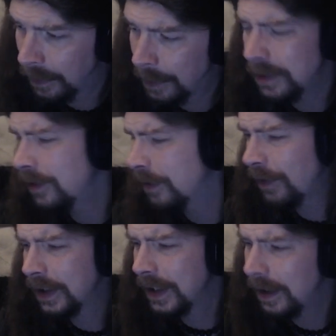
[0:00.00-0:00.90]
I mean, shit,
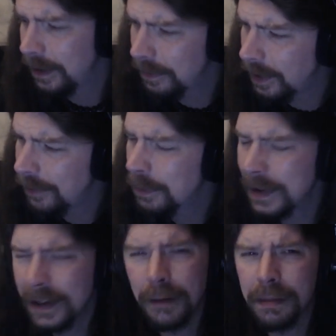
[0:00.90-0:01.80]
fuck that.
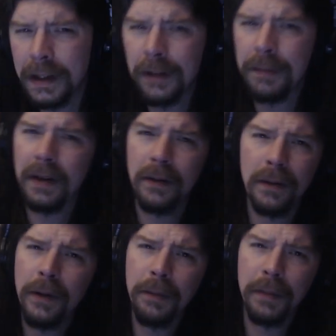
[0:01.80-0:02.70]
Everybody had complaints about
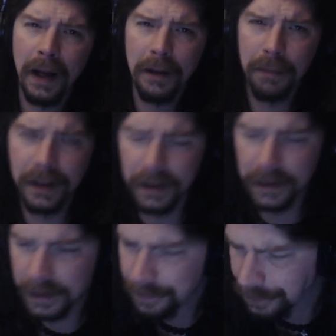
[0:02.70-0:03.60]
all the Manhattan
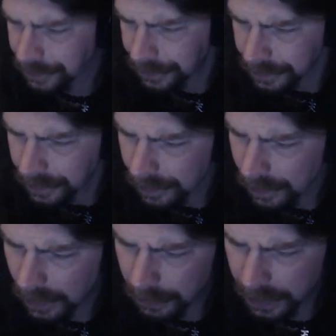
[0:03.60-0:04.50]
places
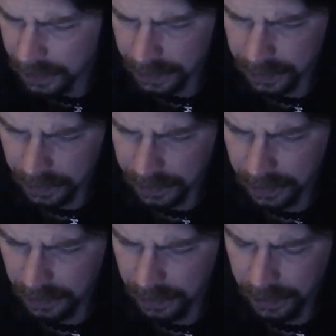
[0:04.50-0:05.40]
because
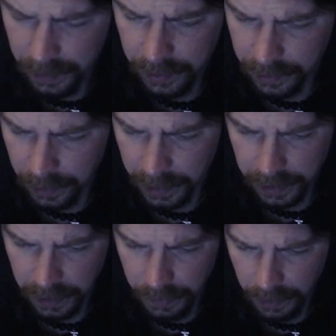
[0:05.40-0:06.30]
they just don't like
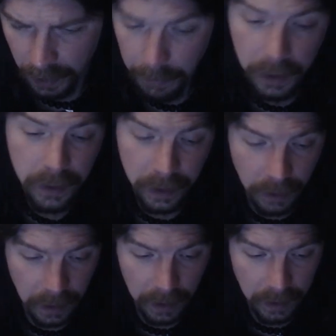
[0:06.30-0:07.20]
the commute. I'm used to
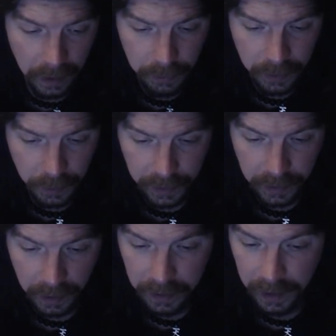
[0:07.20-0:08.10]
it. I was always
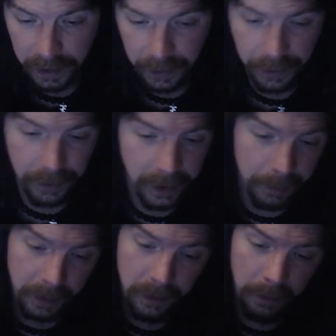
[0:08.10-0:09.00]
like, I take it in stride. I'm
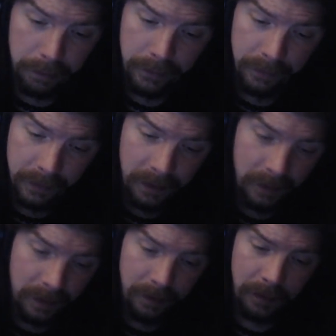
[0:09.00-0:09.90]
like, dude,
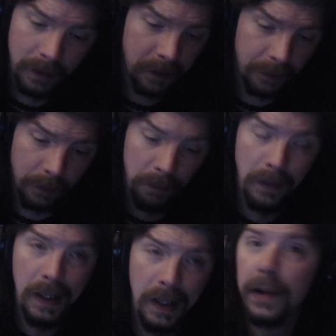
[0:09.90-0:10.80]
I've done this for
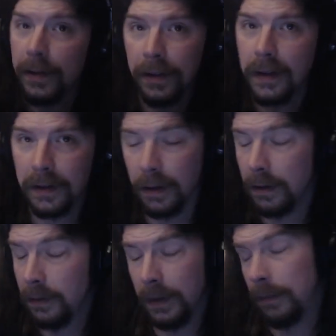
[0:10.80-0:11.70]
years. So
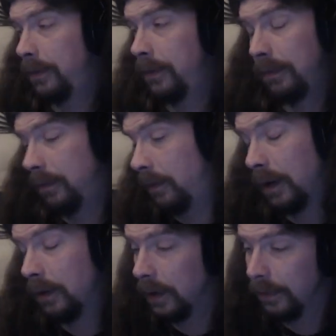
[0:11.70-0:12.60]
I'm like,
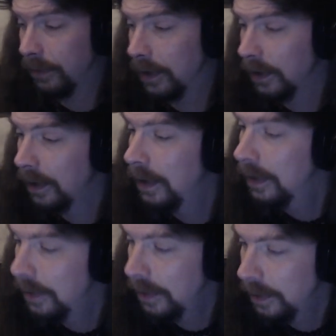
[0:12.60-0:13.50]
I don't give a fuck.
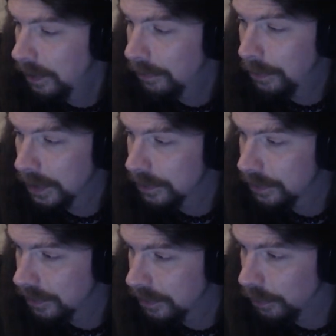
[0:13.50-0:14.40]
Everybody else
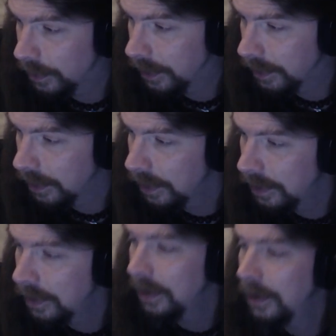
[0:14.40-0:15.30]
is just whining.
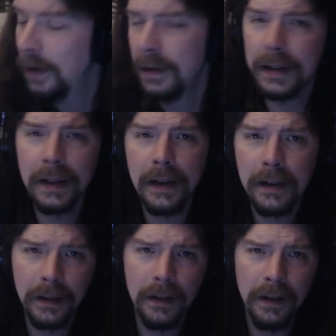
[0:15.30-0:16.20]
Not that
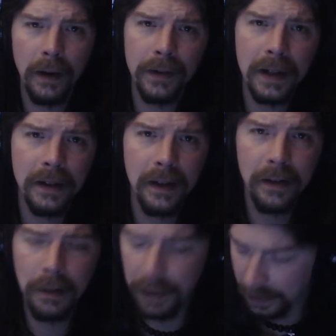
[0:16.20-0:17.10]
that's
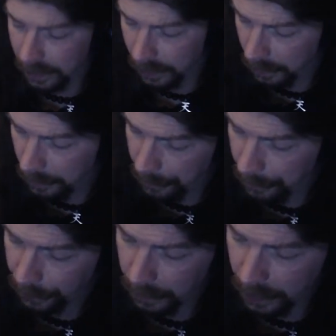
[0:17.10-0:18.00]
a bad thing.
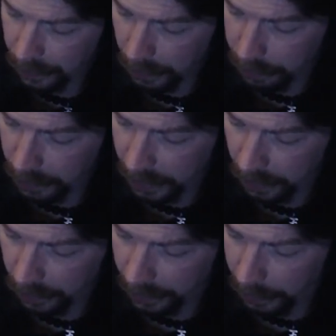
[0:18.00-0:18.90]
I'm not trying to put that
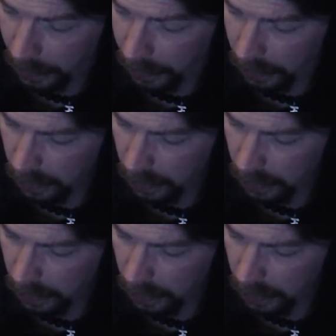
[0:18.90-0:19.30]
on anybody.